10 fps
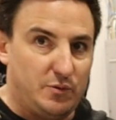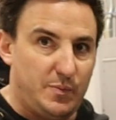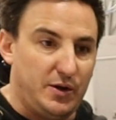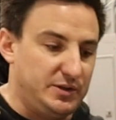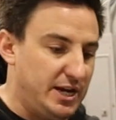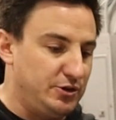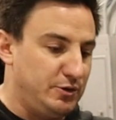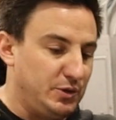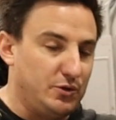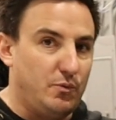your belt
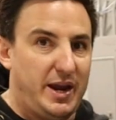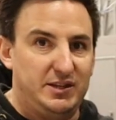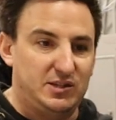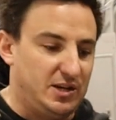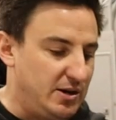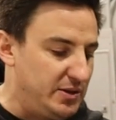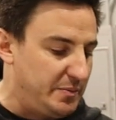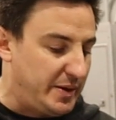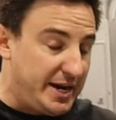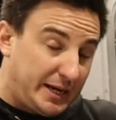tension with the weight sitting on
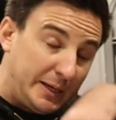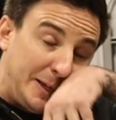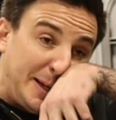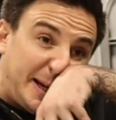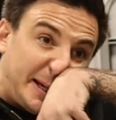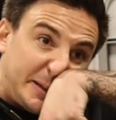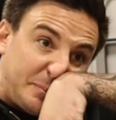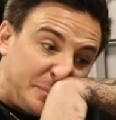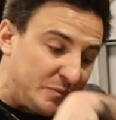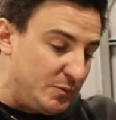the bike.
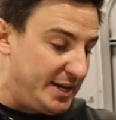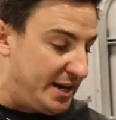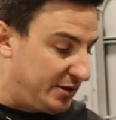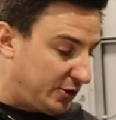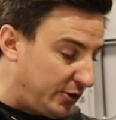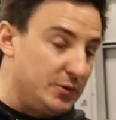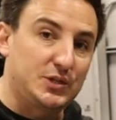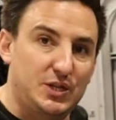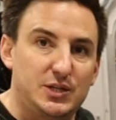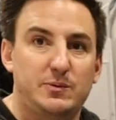We get it
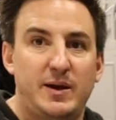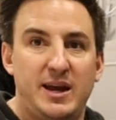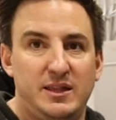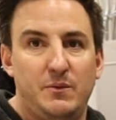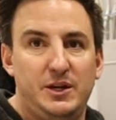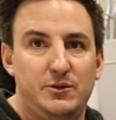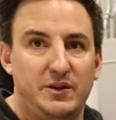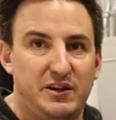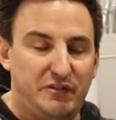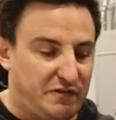close this way, and then we do
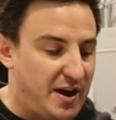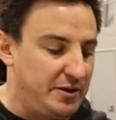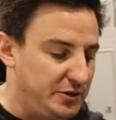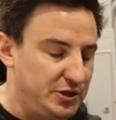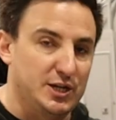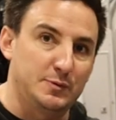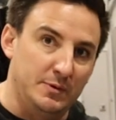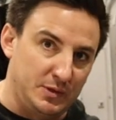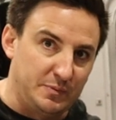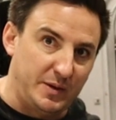the final
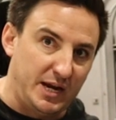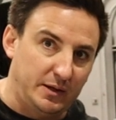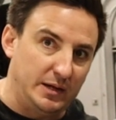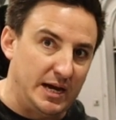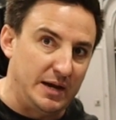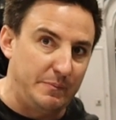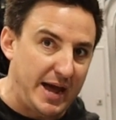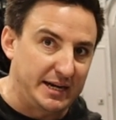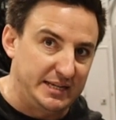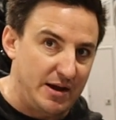adjustment with the bike
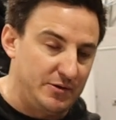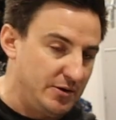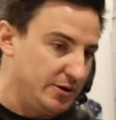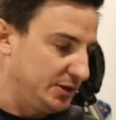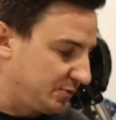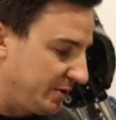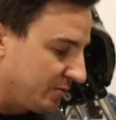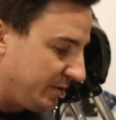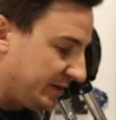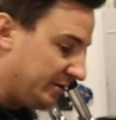back down on its
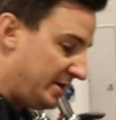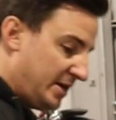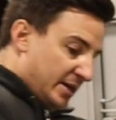rear wheel.